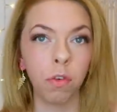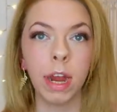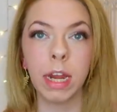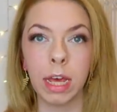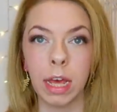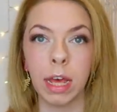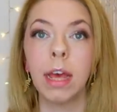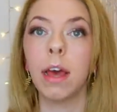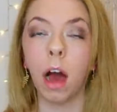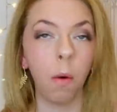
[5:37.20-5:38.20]
training it,
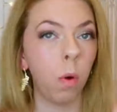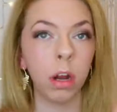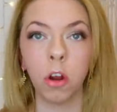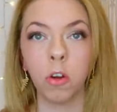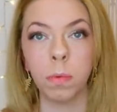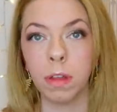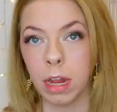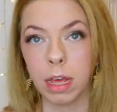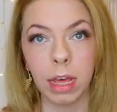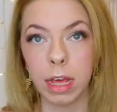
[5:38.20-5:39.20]
one hundred
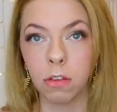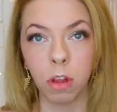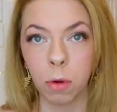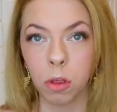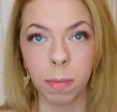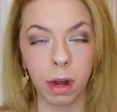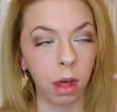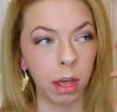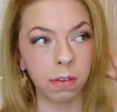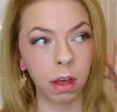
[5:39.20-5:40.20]
percent it can get so much
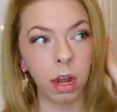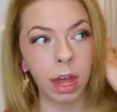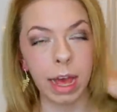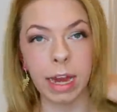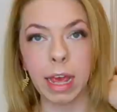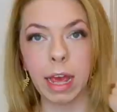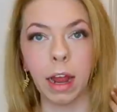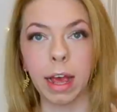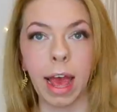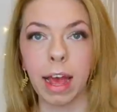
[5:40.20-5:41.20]
better. It's kind of like any
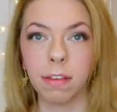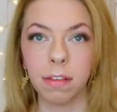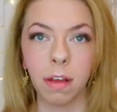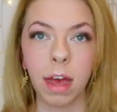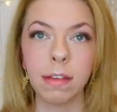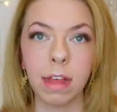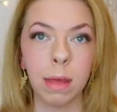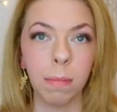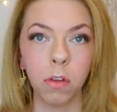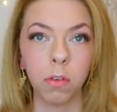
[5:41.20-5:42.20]
like exercise,
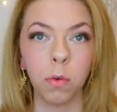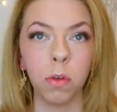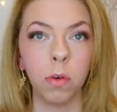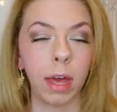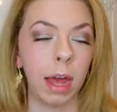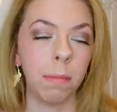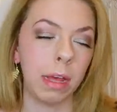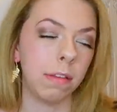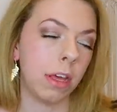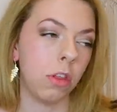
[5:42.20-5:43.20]
any muscle, you can
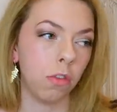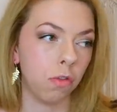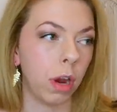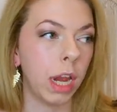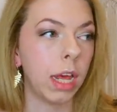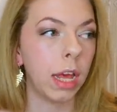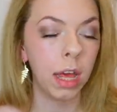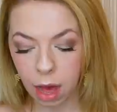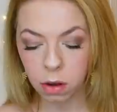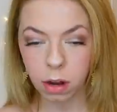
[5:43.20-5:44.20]
basically just train
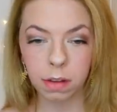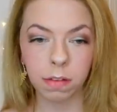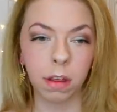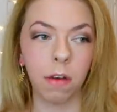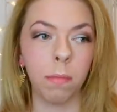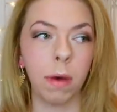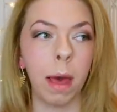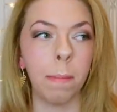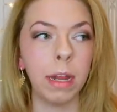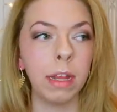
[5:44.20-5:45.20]
it. How did I discover
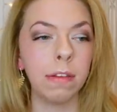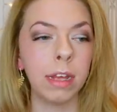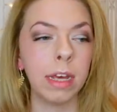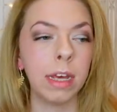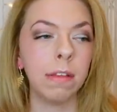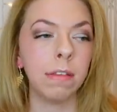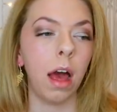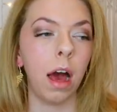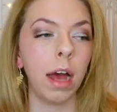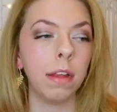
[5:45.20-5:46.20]
my abilities?
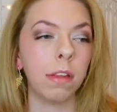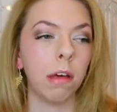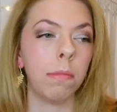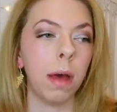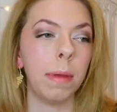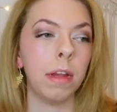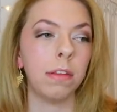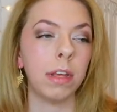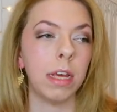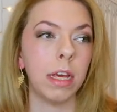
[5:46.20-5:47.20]
Uh, I discovered my
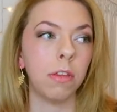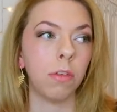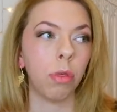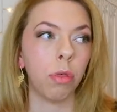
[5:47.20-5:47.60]
abilities